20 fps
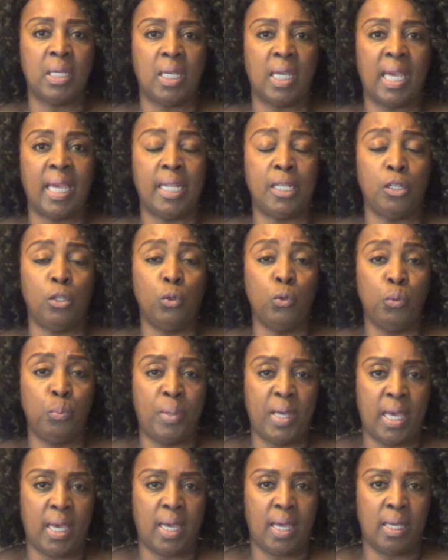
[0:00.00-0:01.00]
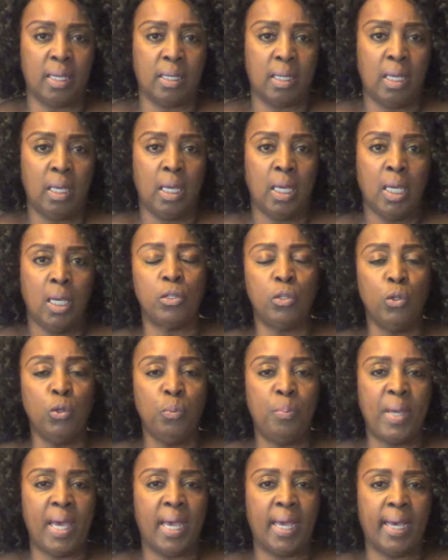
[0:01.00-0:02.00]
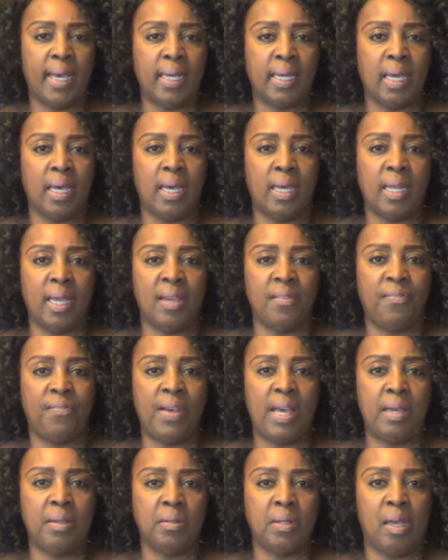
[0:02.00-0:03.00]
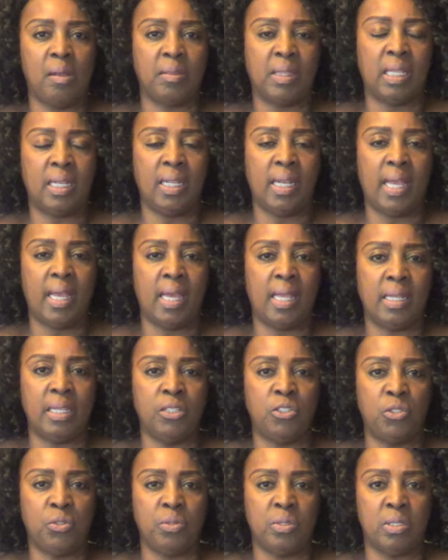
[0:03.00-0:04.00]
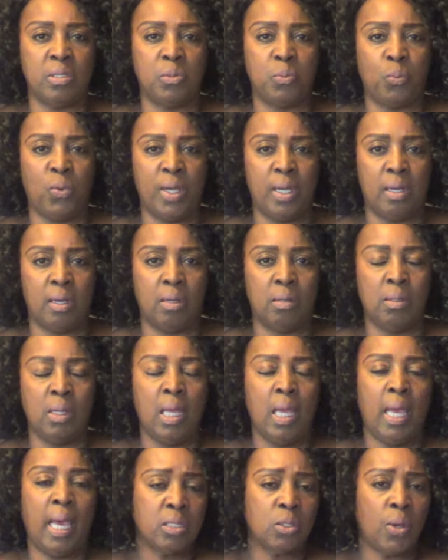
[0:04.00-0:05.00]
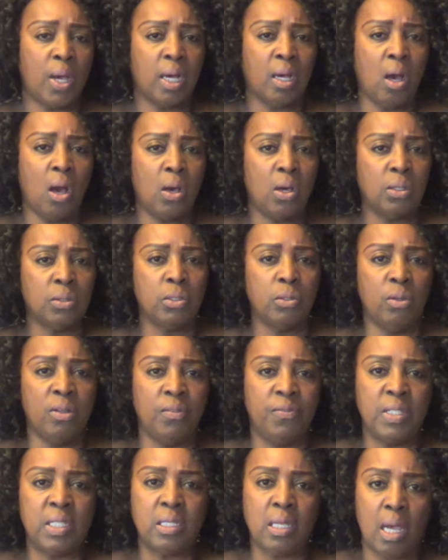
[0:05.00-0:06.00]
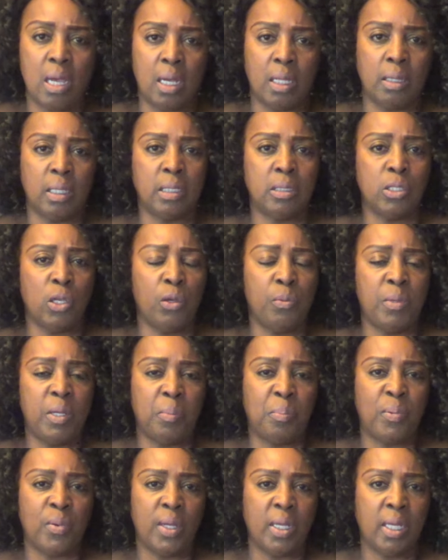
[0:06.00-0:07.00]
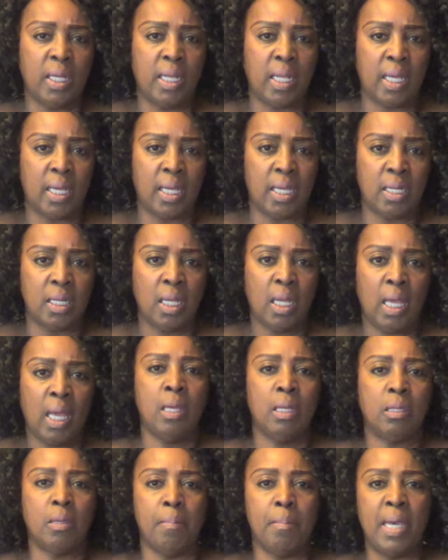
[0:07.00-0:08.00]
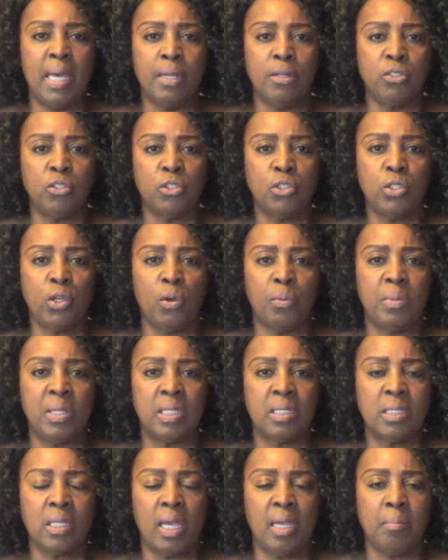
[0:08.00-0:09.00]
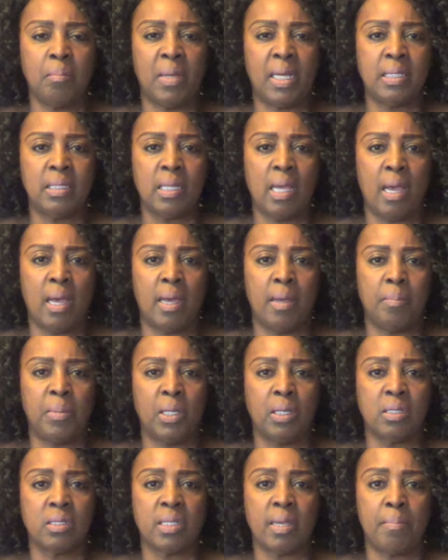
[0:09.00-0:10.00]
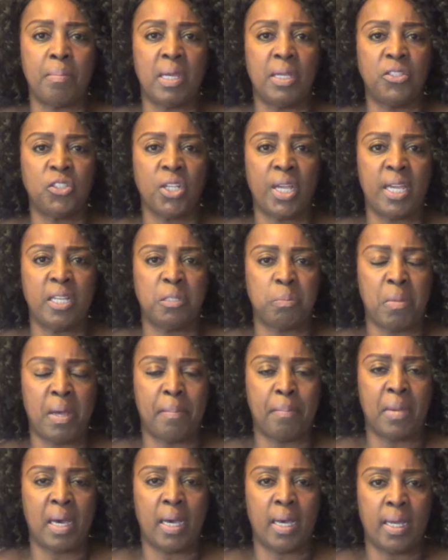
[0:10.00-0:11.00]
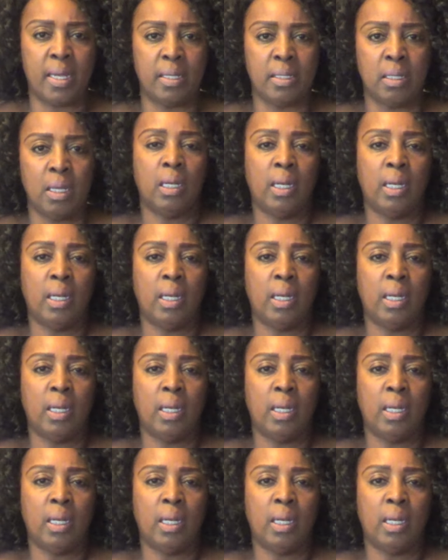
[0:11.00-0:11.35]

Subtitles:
me a new bag. The new bag I got, I found out that it had issues as well. So I called Louis Vuitton. They told me to bring it in. The manager told me to take my time because I may change my mind.